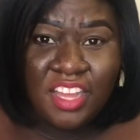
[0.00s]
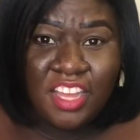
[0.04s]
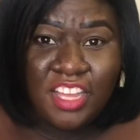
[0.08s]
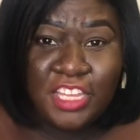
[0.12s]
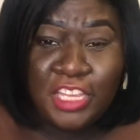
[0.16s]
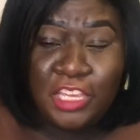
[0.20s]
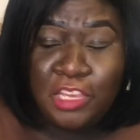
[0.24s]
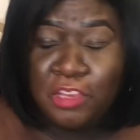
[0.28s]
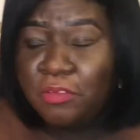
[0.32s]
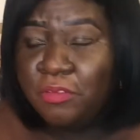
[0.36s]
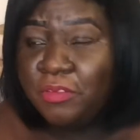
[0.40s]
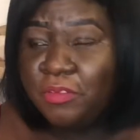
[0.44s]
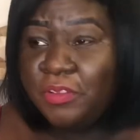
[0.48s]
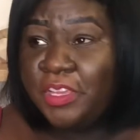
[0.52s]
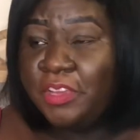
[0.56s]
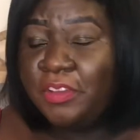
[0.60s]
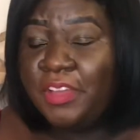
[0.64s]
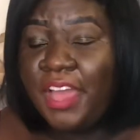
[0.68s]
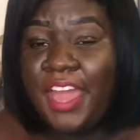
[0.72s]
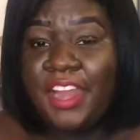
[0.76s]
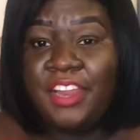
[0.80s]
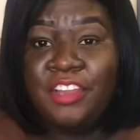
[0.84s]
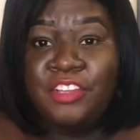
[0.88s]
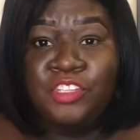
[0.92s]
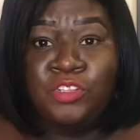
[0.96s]
You you
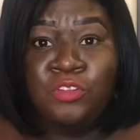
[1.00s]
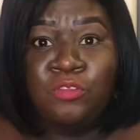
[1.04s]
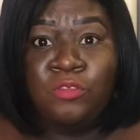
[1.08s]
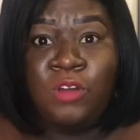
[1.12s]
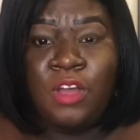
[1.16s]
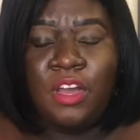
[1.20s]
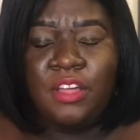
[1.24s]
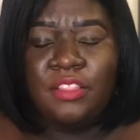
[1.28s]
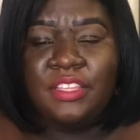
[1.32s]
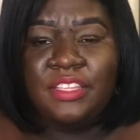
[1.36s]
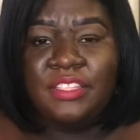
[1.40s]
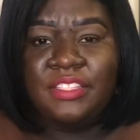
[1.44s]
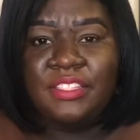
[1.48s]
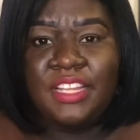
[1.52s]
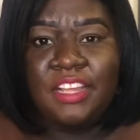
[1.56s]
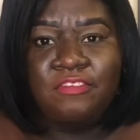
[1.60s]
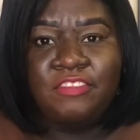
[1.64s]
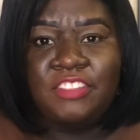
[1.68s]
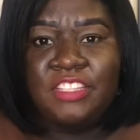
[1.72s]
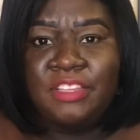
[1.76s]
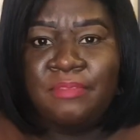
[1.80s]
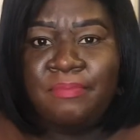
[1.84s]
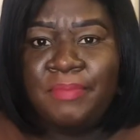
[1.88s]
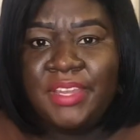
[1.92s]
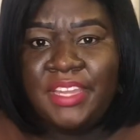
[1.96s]
got to do all this
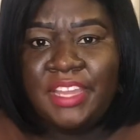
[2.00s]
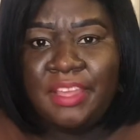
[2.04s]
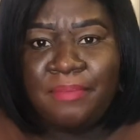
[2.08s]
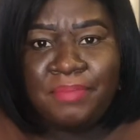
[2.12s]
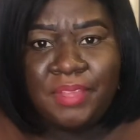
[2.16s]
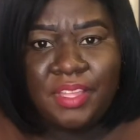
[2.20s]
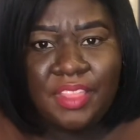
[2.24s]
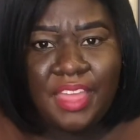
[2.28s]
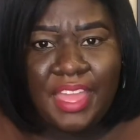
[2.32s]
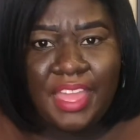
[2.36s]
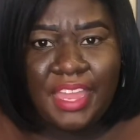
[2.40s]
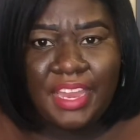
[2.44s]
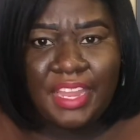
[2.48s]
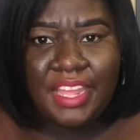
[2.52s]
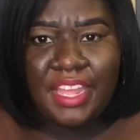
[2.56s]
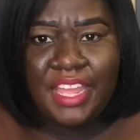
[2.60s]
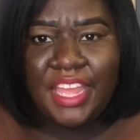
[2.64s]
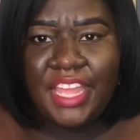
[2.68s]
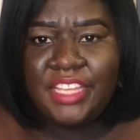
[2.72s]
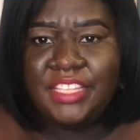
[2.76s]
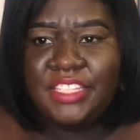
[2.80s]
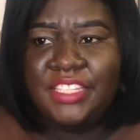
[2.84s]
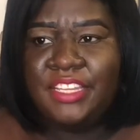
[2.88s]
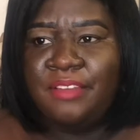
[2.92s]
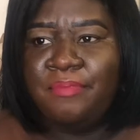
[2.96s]
stuff to manipulate it
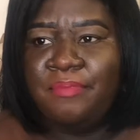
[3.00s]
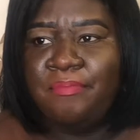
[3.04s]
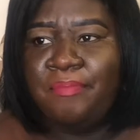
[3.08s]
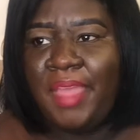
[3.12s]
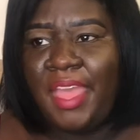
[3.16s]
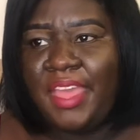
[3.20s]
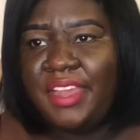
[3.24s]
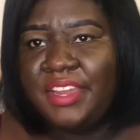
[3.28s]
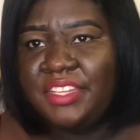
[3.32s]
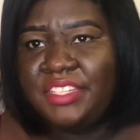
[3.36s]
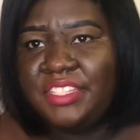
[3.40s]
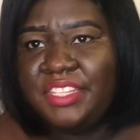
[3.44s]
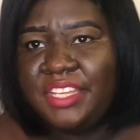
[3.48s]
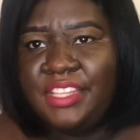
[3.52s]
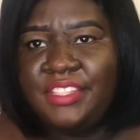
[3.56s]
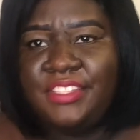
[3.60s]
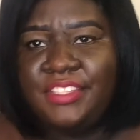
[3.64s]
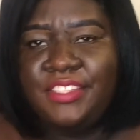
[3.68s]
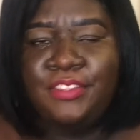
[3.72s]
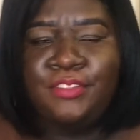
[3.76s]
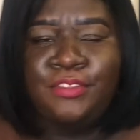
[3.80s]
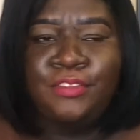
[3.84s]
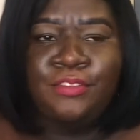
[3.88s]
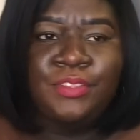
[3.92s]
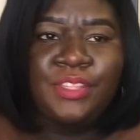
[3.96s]
and to manage it and
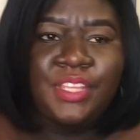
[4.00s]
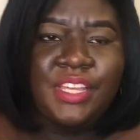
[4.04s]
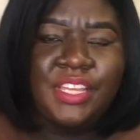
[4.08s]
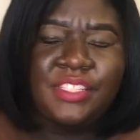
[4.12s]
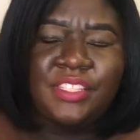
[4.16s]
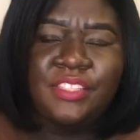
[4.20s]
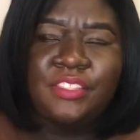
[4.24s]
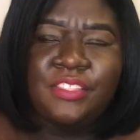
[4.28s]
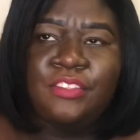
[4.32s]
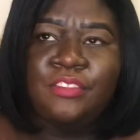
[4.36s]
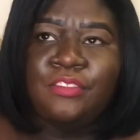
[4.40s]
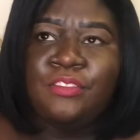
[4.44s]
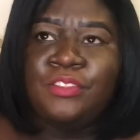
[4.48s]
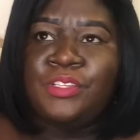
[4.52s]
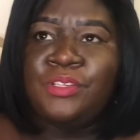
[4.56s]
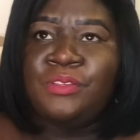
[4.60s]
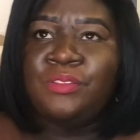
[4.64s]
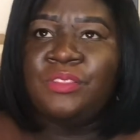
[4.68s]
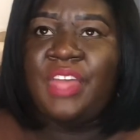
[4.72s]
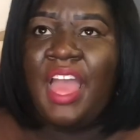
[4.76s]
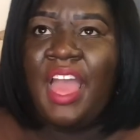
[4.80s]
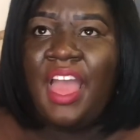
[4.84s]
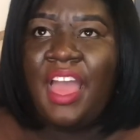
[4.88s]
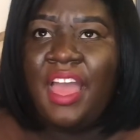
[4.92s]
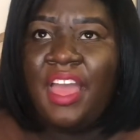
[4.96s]
to do this and to
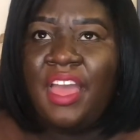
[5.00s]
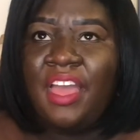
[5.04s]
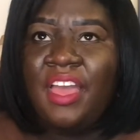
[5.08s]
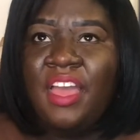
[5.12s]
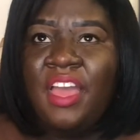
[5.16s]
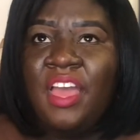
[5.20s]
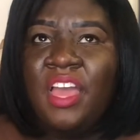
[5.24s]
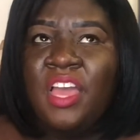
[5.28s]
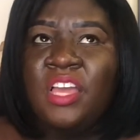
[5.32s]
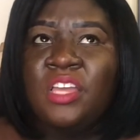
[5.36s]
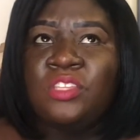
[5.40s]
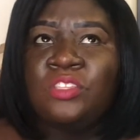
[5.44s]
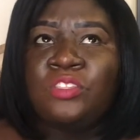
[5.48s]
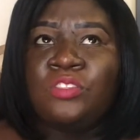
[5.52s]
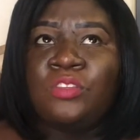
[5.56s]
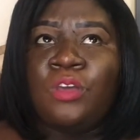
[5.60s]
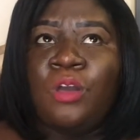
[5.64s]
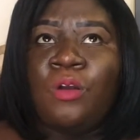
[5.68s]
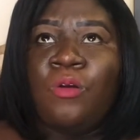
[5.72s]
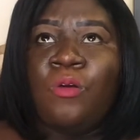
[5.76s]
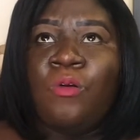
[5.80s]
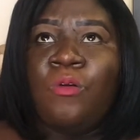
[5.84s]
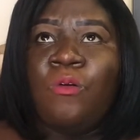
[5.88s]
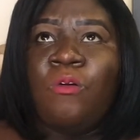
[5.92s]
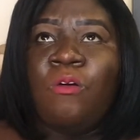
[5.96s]
do that.
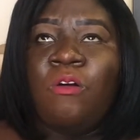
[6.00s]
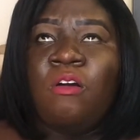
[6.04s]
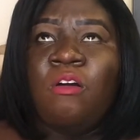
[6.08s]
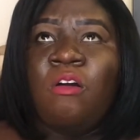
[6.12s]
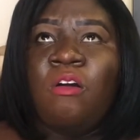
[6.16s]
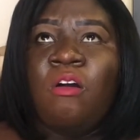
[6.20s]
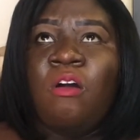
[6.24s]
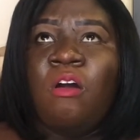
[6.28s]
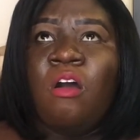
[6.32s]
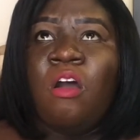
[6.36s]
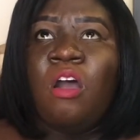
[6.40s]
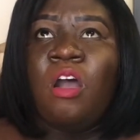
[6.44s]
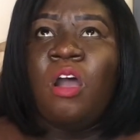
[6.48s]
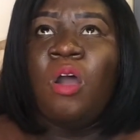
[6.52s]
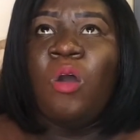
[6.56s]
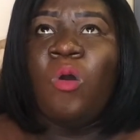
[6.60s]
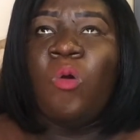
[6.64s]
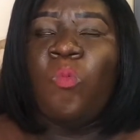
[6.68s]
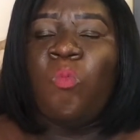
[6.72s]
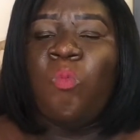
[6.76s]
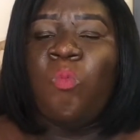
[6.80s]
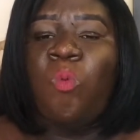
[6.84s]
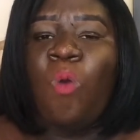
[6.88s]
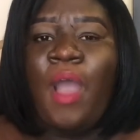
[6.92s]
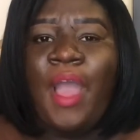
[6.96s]
So
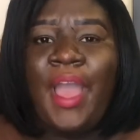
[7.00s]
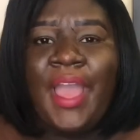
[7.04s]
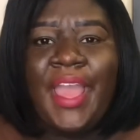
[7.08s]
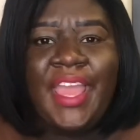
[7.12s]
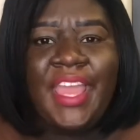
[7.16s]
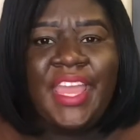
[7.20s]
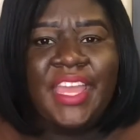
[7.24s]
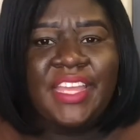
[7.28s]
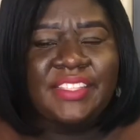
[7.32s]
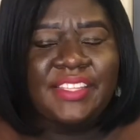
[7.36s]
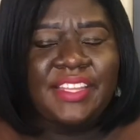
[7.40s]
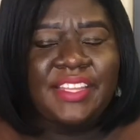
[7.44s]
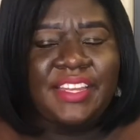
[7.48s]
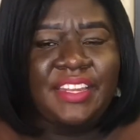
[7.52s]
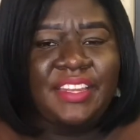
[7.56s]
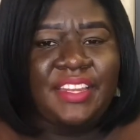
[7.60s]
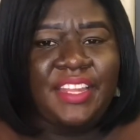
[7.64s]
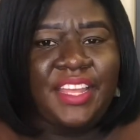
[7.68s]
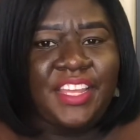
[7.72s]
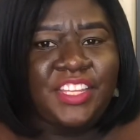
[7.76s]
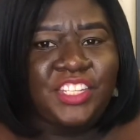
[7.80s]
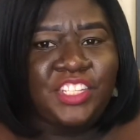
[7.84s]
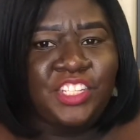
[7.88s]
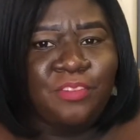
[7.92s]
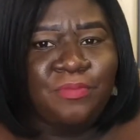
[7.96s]
why is it an
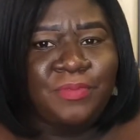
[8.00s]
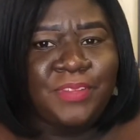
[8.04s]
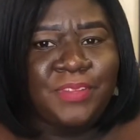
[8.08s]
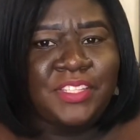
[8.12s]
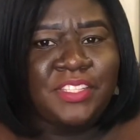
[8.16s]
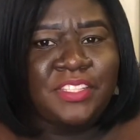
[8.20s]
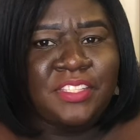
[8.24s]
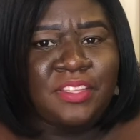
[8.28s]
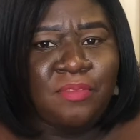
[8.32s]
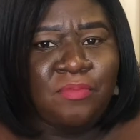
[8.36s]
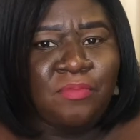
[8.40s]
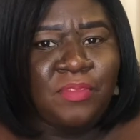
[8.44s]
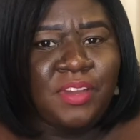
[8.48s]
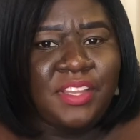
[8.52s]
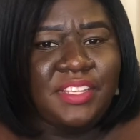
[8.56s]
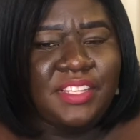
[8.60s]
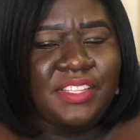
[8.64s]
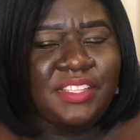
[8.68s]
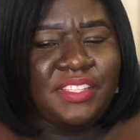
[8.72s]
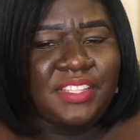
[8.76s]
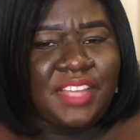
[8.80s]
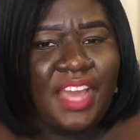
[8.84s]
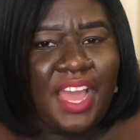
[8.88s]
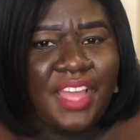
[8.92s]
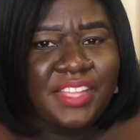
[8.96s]
issue when someone
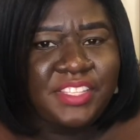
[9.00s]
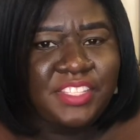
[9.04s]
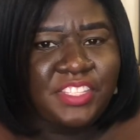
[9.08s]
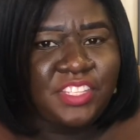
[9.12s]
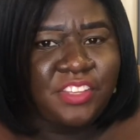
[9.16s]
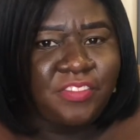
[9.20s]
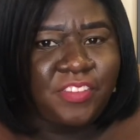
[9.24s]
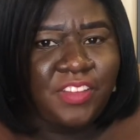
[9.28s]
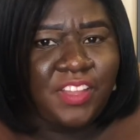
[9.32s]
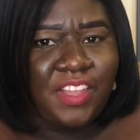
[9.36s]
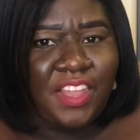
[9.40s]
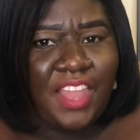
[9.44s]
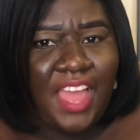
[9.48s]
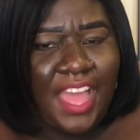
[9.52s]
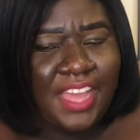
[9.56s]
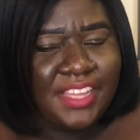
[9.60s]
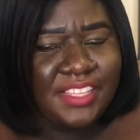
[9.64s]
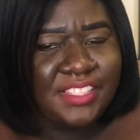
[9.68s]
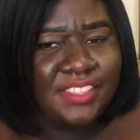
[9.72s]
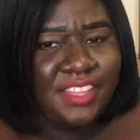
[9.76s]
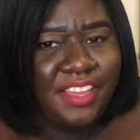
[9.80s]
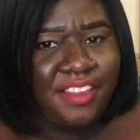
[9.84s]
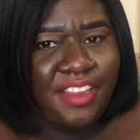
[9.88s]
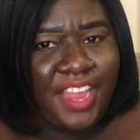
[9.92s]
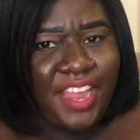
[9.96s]
decides to
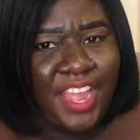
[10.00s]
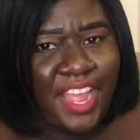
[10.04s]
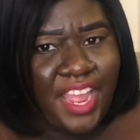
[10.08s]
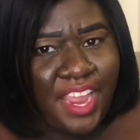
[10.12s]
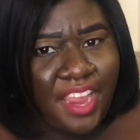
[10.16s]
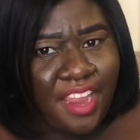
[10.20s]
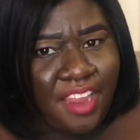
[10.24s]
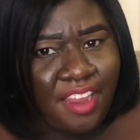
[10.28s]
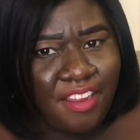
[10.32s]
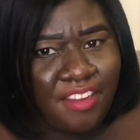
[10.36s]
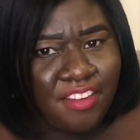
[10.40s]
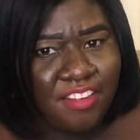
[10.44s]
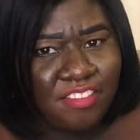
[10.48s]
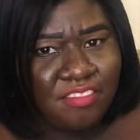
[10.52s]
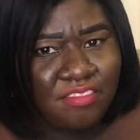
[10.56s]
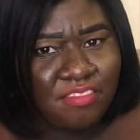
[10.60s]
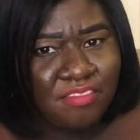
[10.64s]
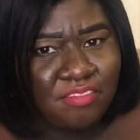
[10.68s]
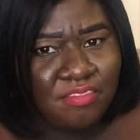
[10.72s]
relax their hair?